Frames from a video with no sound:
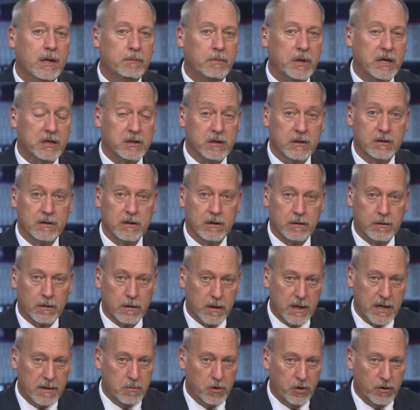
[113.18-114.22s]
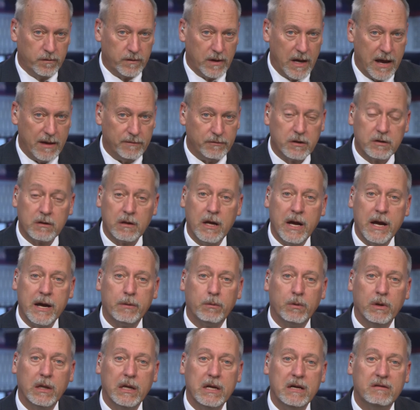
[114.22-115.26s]
Pigeon's attorney moved to have his
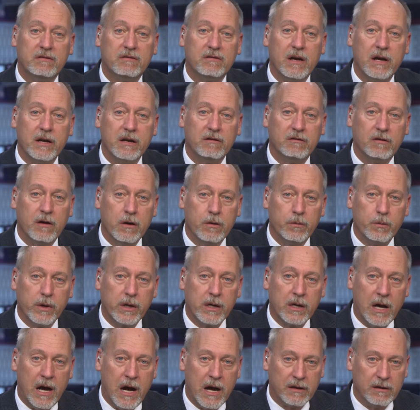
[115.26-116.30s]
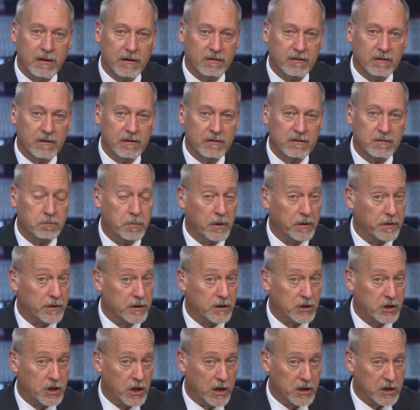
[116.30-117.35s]
client released on his own recognizance, but the
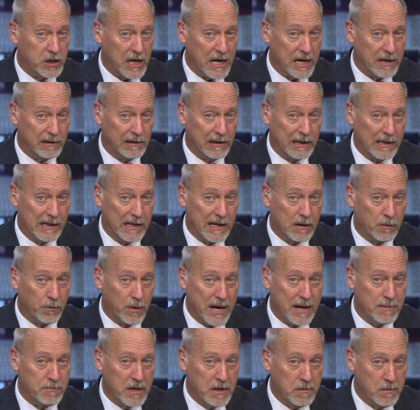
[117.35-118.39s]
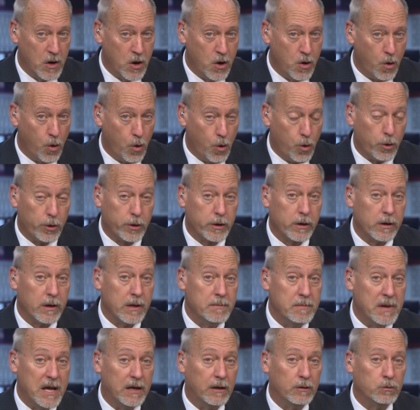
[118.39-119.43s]
judge handling the arraignment ordered
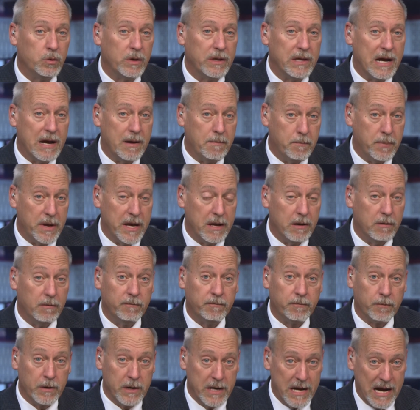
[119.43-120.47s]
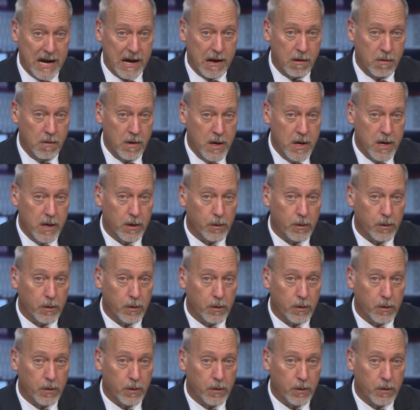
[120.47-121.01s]
him held without bail for now.